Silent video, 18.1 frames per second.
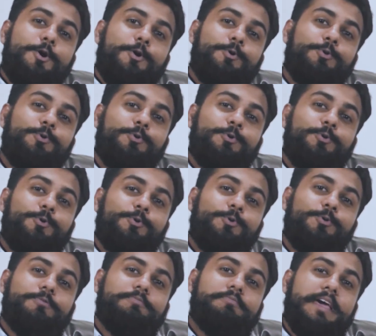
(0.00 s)

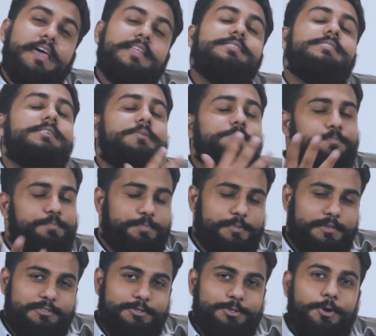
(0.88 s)
who ends
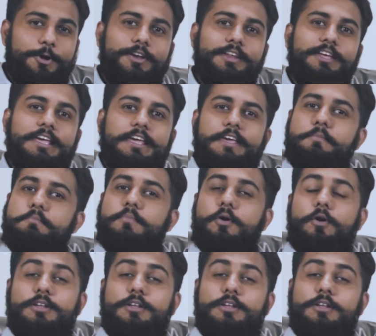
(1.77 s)
up joining him